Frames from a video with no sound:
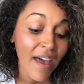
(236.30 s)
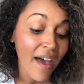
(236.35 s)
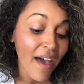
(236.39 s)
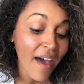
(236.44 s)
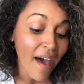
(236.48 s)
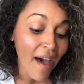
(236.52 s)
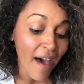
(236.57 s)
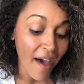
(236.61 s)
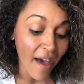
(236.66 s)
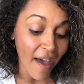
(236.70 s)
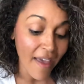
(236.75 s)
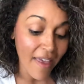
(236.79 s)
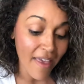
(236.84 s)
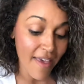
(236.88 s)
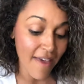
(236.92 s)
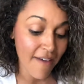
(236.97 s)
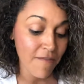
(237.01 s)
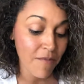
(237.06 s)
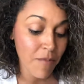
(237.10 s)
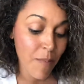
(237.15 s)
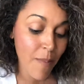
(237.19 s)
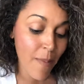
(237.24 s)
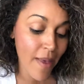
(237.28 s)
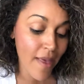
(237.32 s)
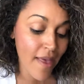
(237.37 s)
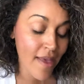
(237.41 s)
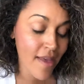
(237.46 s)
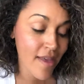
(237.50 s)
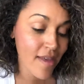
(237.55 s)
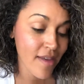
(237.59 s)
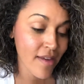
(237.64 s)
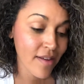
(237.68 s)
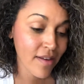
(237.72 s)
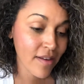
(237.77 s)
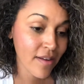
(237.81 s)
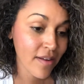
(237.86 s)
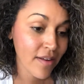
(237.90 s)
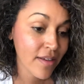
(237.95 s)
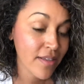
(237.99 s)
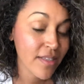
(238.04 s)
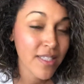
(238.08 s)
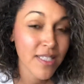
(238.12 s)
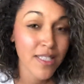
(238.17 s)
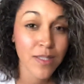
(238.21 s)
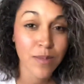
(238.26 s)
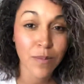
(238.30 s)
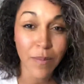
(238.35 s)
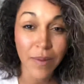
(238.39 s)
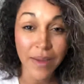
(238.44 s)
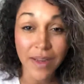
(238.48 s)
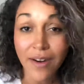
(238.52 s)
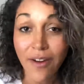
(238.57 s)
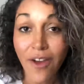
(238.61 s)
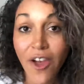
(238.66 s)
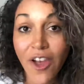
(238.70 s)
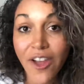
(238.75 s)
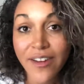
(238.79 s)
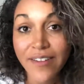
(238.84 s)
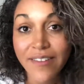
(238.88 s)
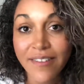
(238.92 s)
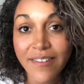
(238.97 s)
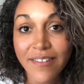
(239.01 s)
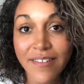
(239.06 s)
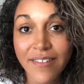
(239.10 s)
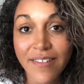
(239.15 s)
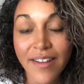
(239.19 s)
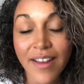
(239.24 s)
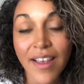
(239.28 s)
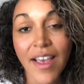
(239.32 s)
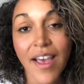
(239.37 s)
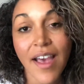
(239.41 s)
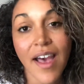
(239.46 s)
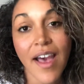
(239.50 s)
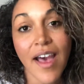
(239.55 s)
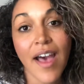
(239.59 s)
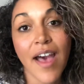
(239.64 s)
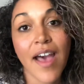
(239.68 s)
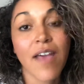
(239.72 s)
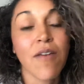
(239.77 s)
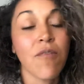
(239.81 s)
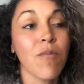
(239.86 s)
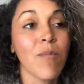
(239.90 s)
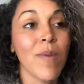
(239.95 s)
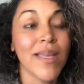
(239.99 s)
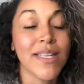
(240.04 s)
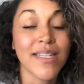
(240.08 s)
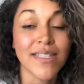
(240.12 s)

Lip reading: I have been spit on, I've been